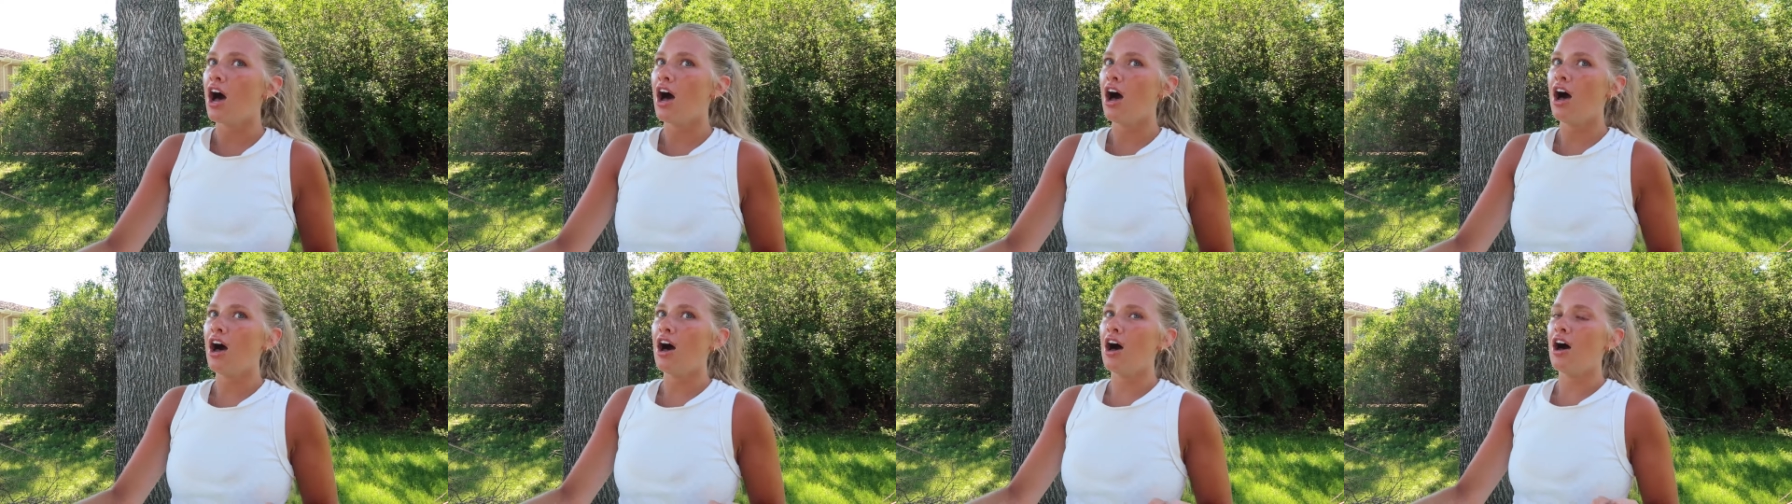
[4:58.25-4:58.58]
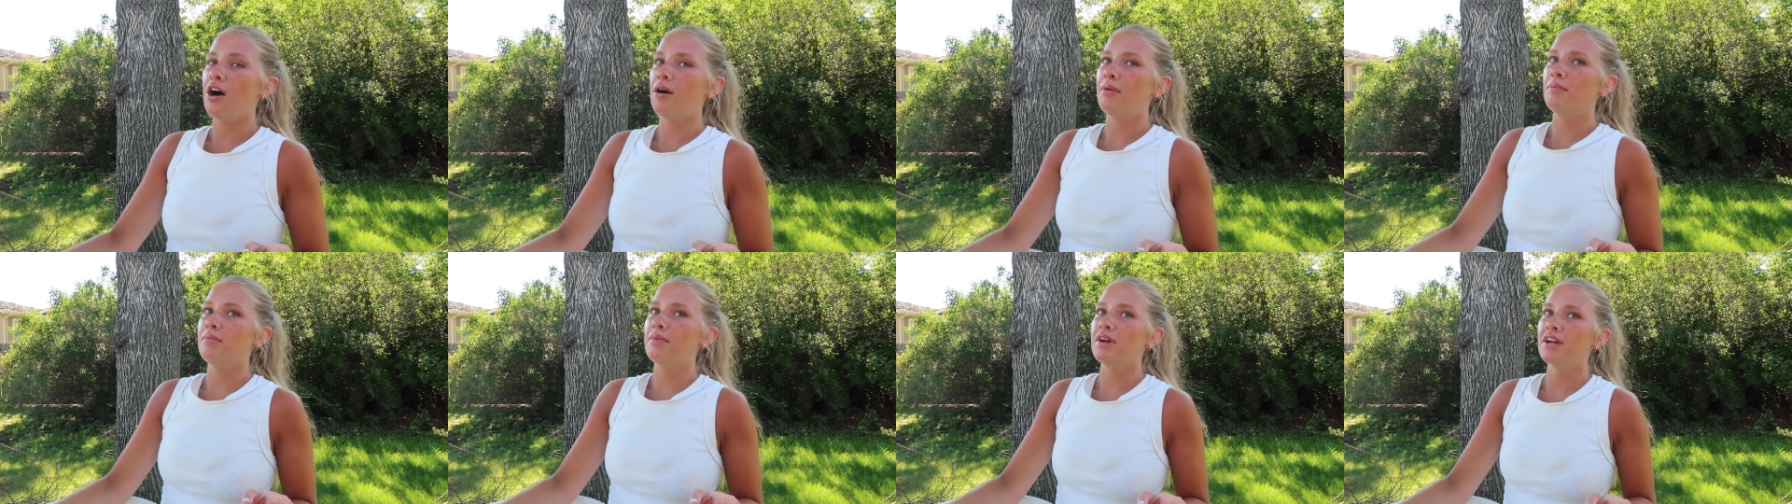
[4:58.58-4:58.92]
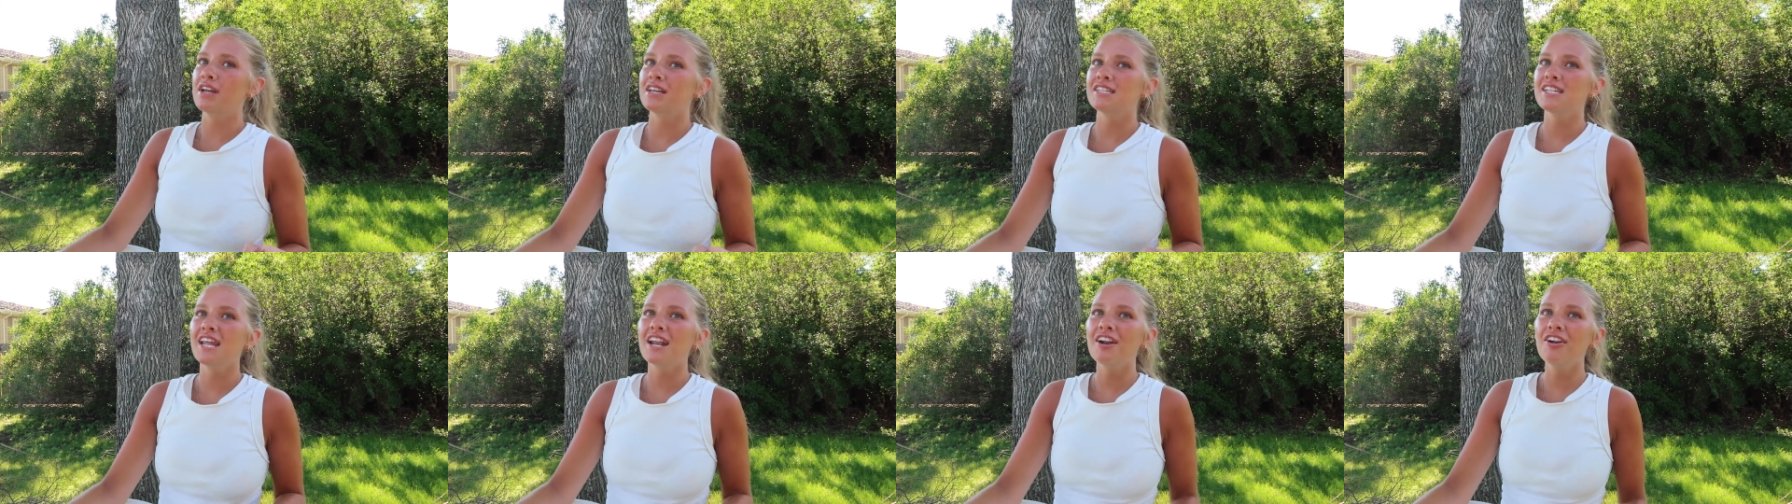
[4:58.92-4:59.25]
Um,
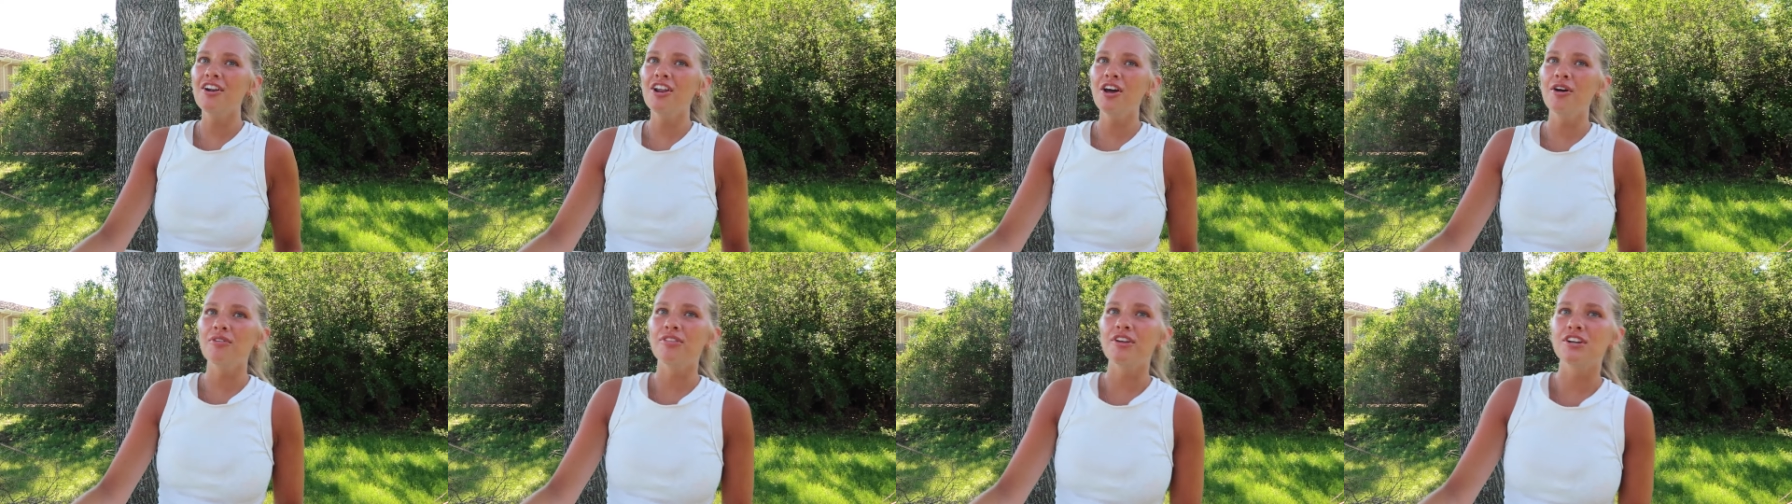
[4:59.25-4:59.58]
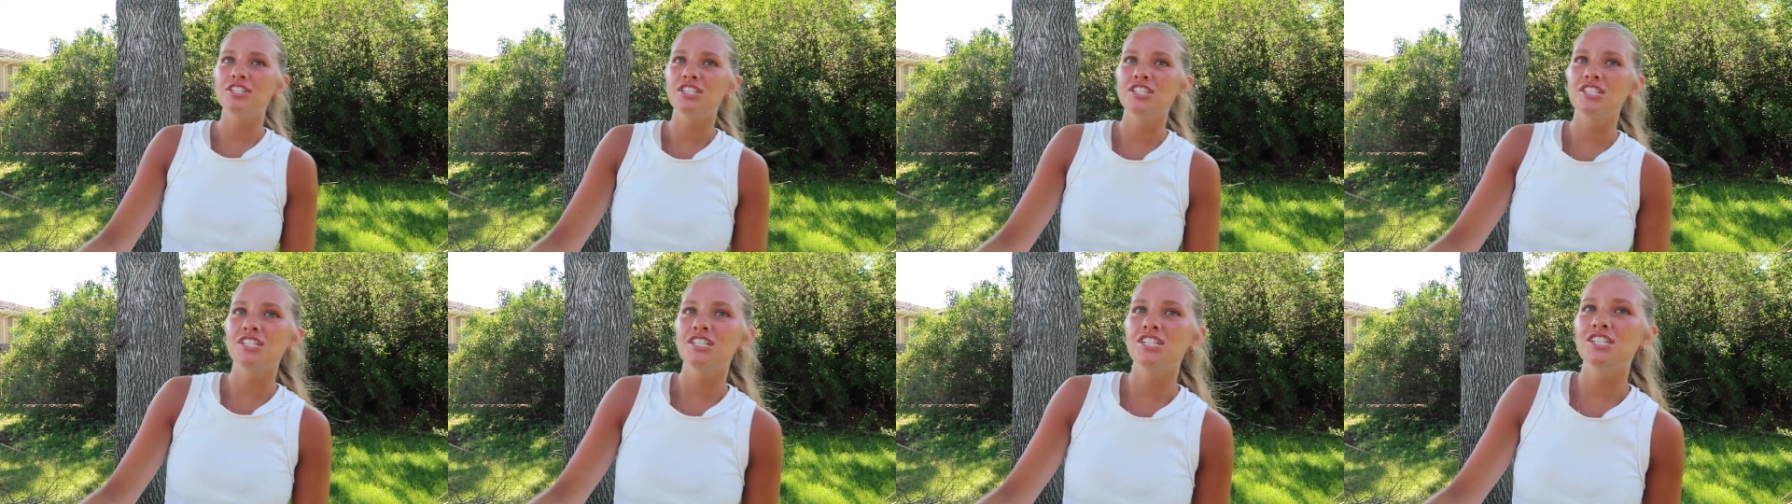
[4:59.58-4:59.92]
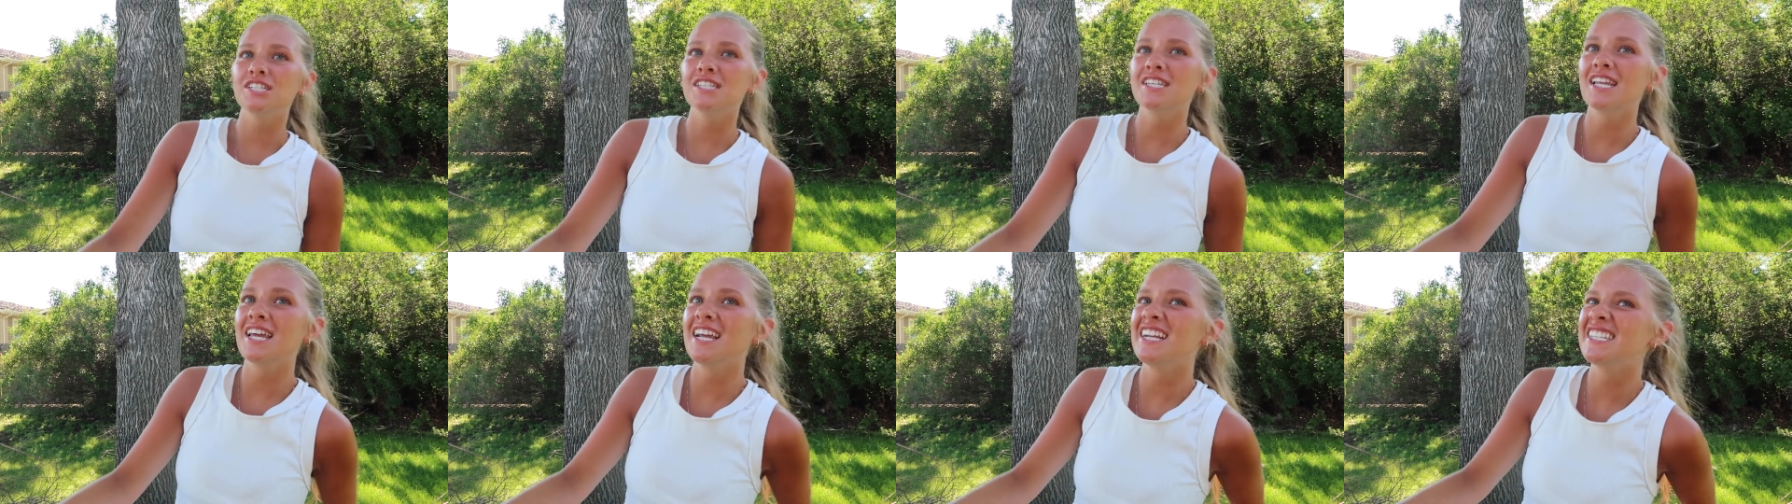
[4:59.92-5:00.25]
cause I don't know, there's
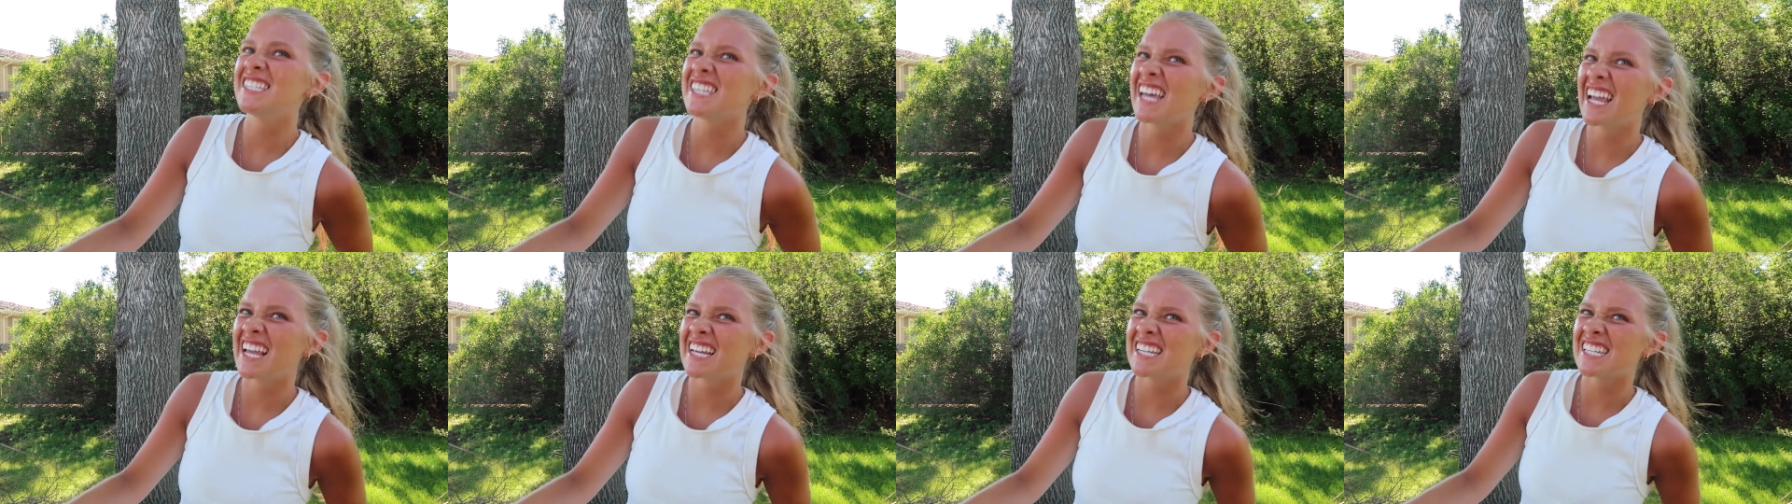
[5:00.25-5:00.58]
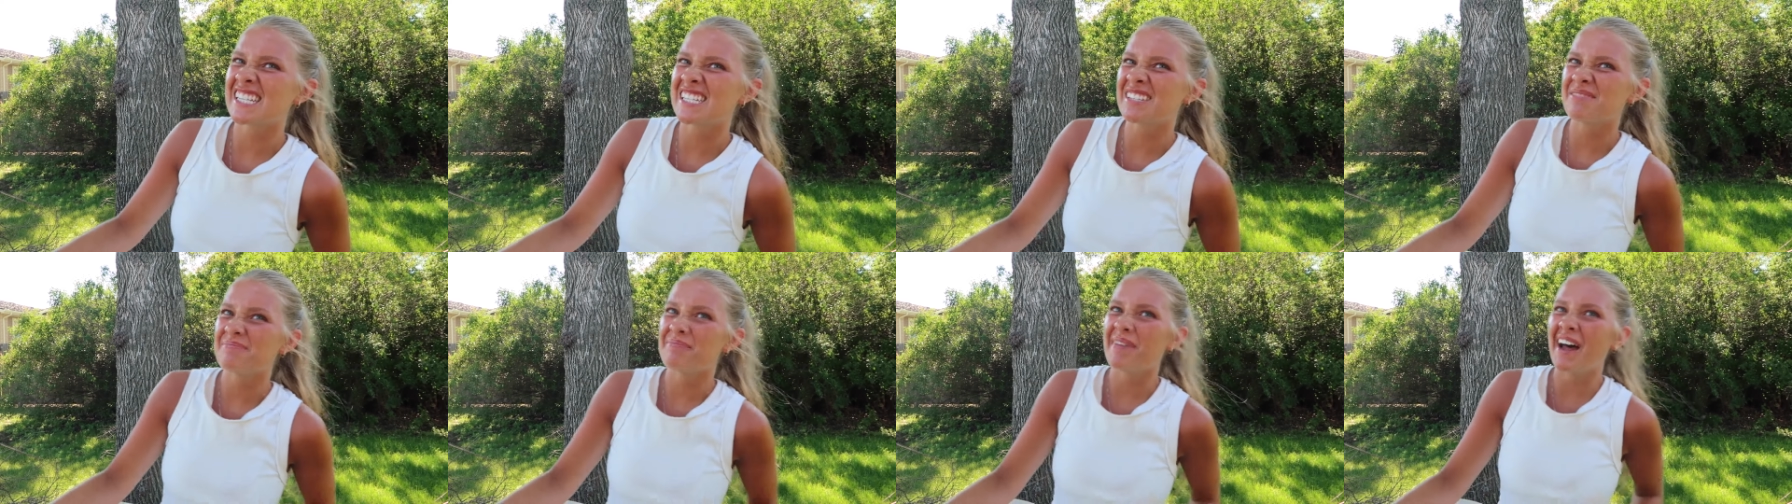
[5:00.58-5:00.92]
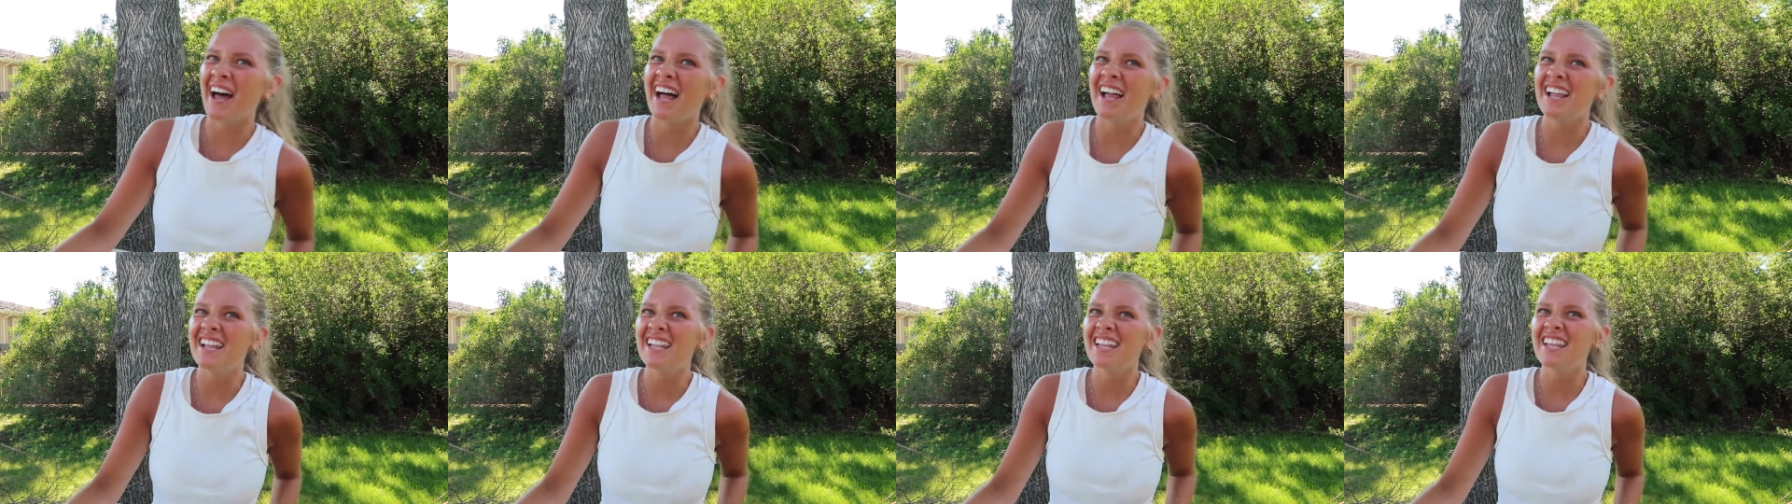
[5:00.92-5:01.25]
just, it's like a
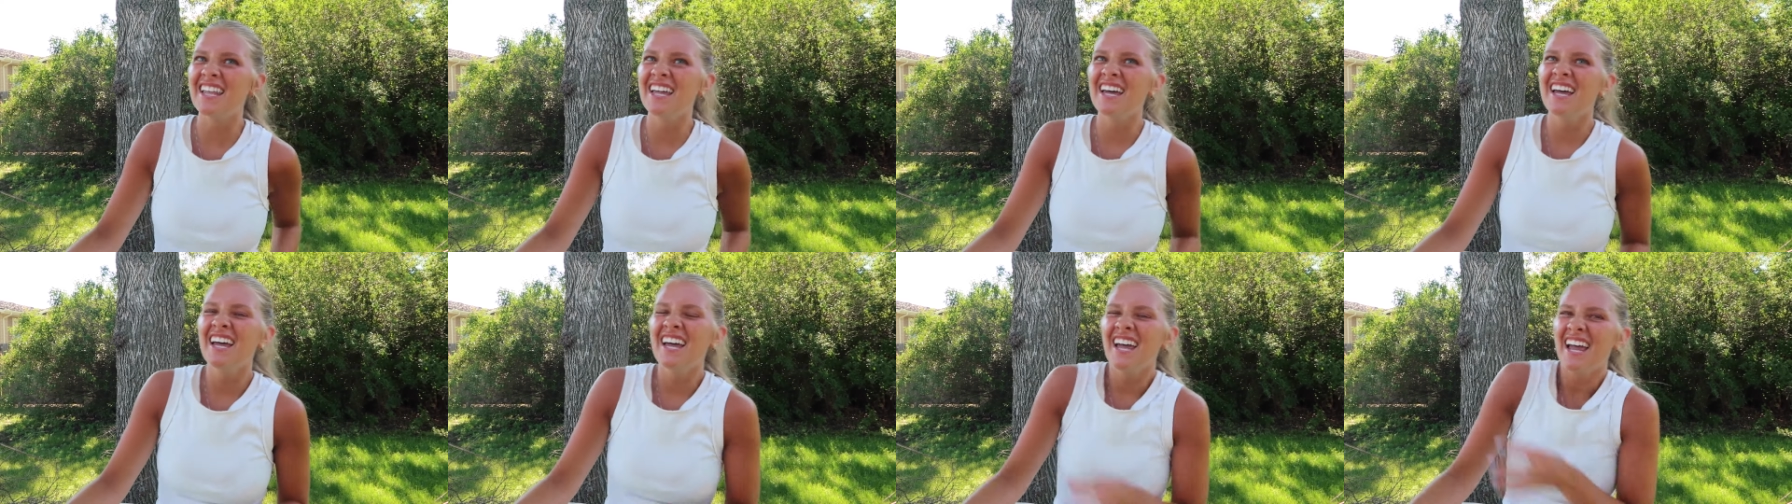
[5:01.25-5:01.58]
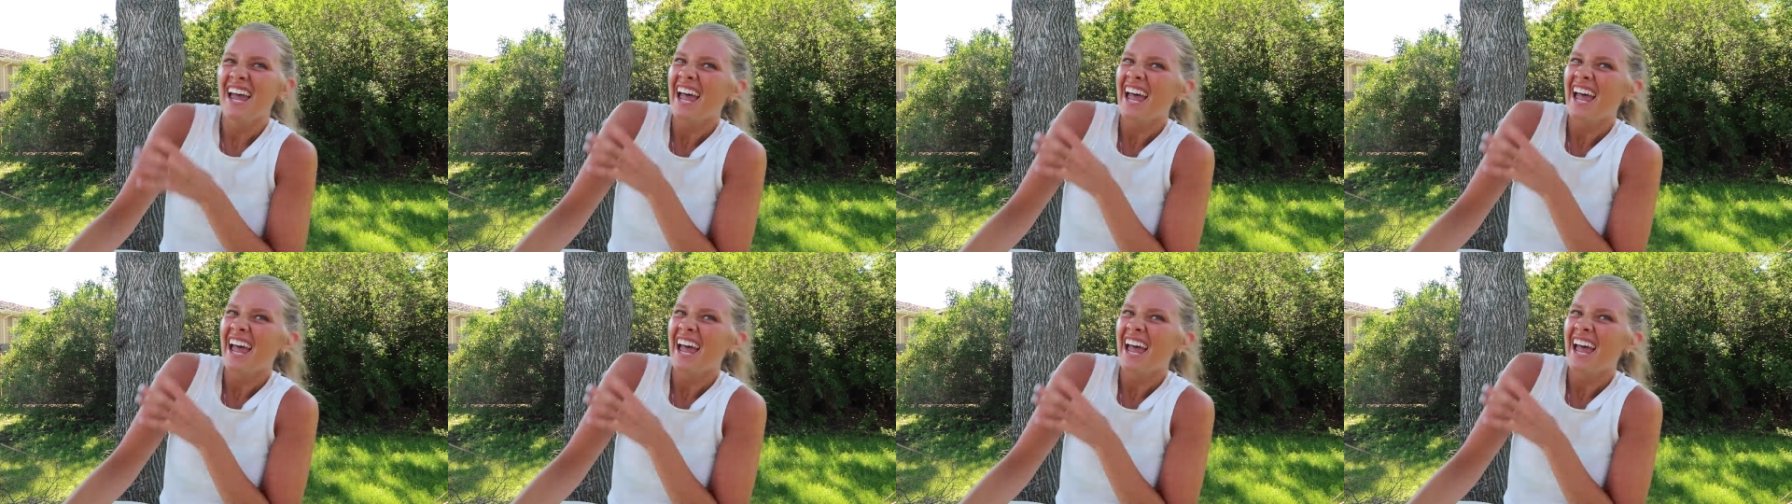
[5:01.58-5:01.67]
smell